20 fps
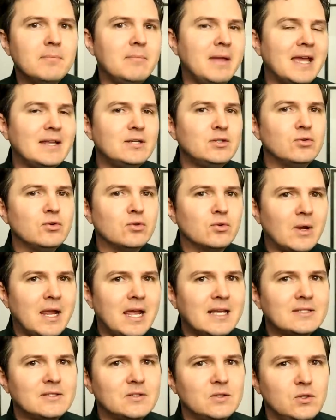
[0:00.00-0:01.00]
Mantle
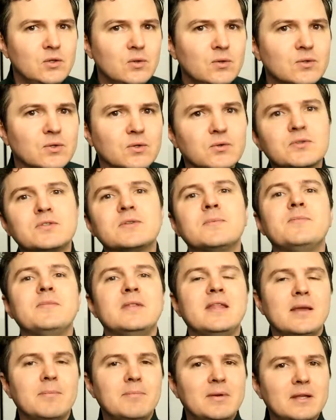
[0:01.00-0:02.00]
grants users
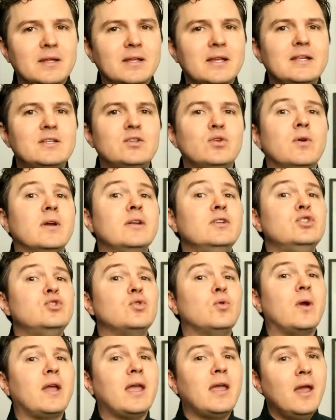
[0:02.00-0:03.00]
the ability to
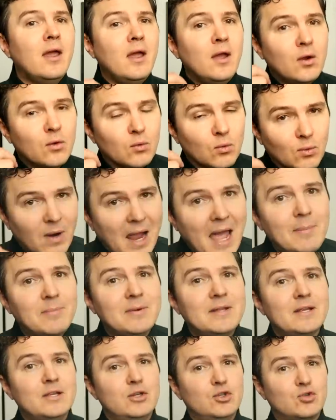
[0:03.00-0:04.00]
enjoy
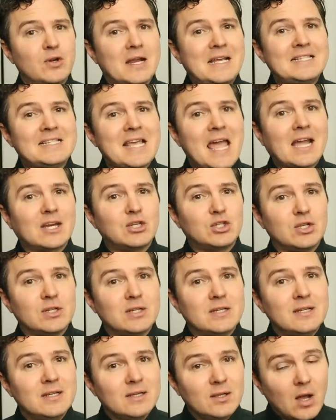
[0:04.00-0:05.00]
rapid
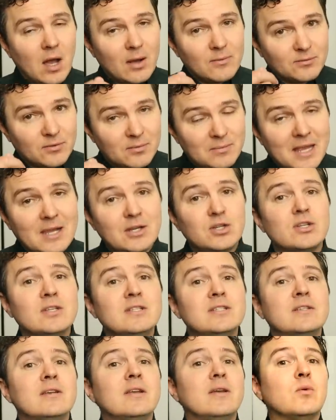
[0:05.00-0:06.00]
transaction
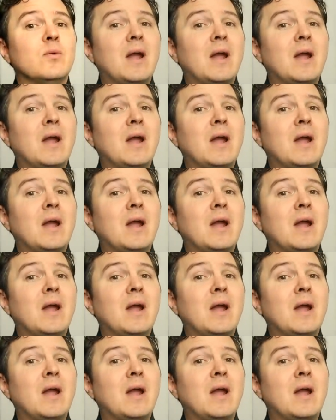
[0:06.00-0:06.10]
confirmations,